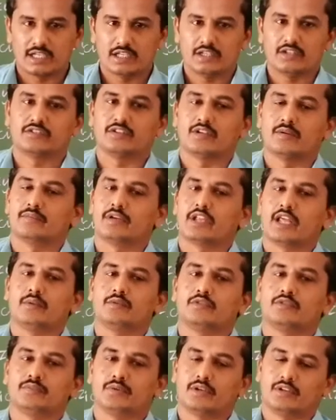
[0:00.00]
is
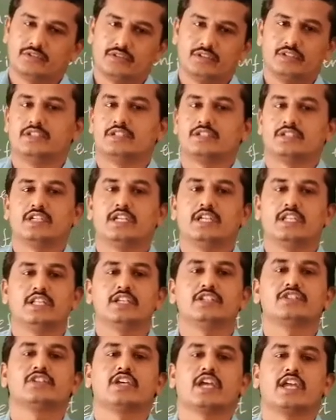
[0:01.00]
sometimes present in the
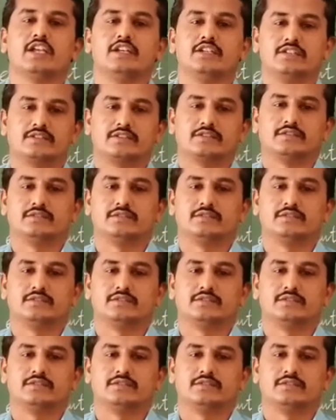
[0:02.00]
child.